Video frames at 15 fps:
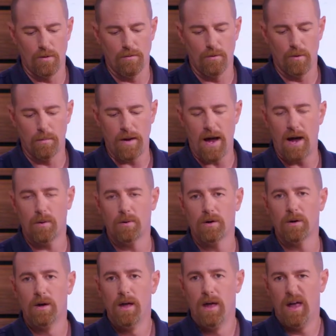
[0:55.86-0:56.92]
for
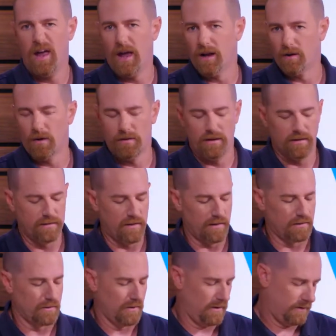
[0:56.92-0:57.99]
power and all the
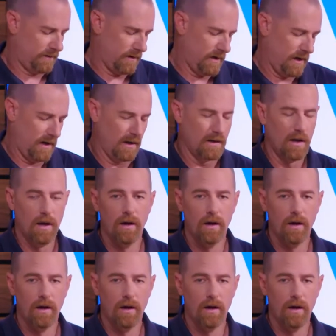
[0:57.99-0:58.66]
accessories you need.